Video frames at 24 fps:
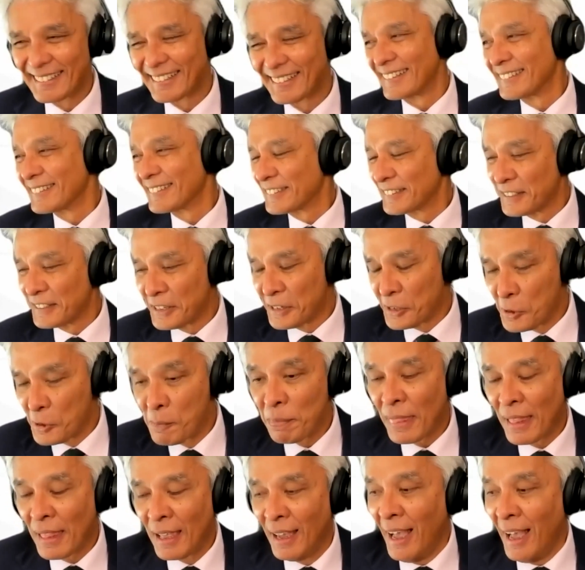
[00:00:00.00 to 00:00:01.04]
Good to see you.
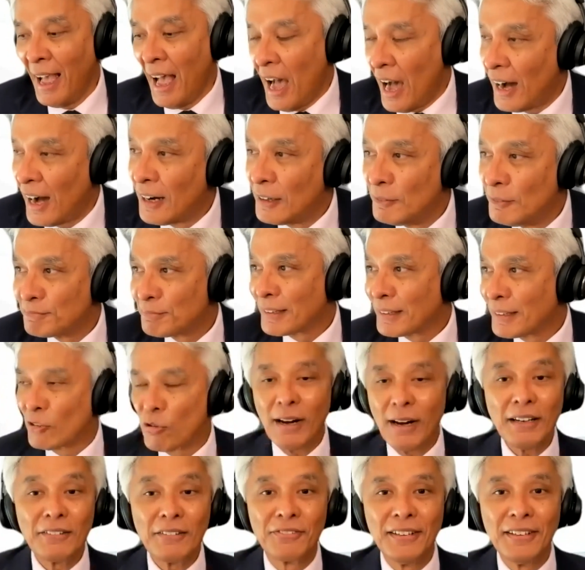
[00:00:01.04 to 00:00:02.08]

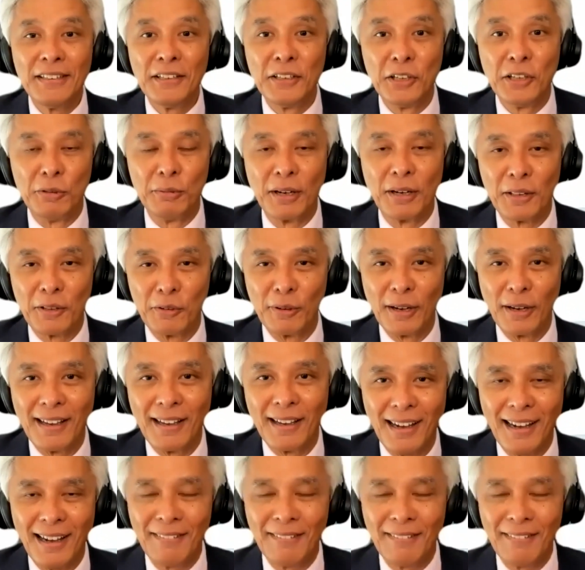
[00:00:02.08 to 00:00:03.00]
Great video, by the way.